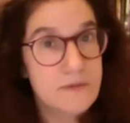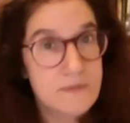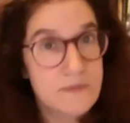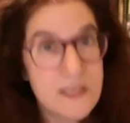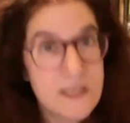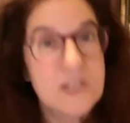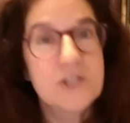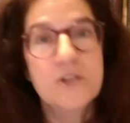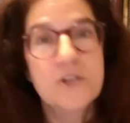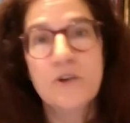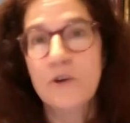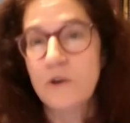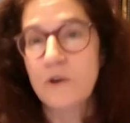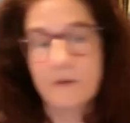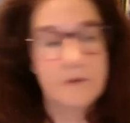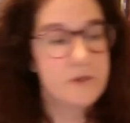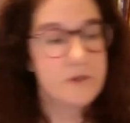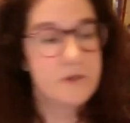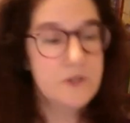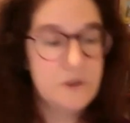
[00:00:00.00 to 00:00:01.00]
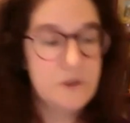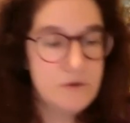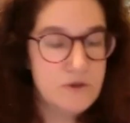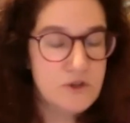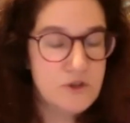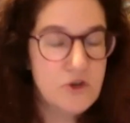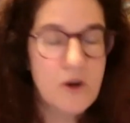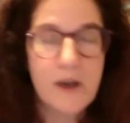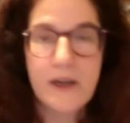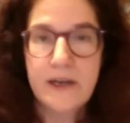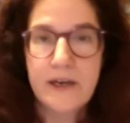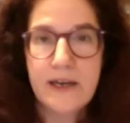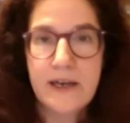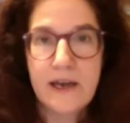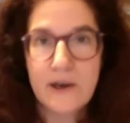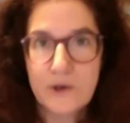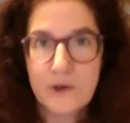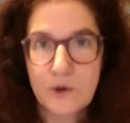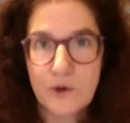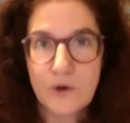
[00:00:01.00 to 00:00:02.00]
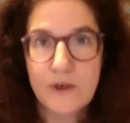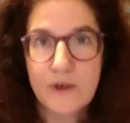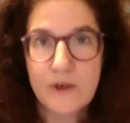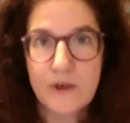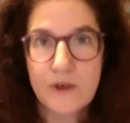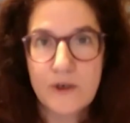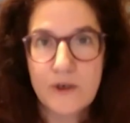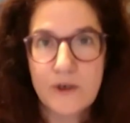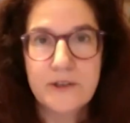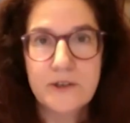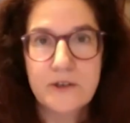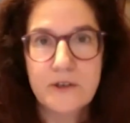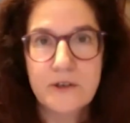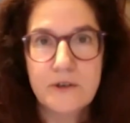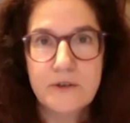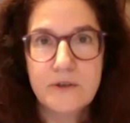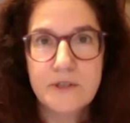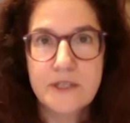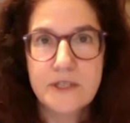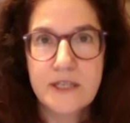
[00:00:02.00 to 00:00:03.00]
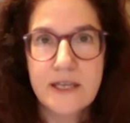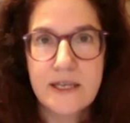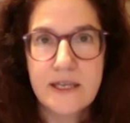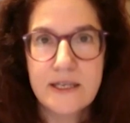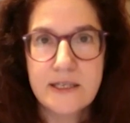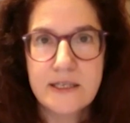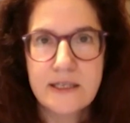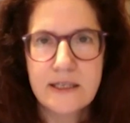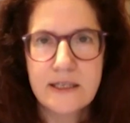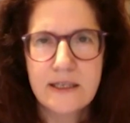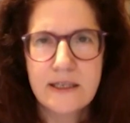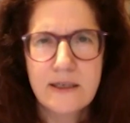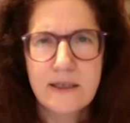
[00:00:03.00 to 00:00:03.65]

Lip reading: teacher or students try it out, or an editor who says,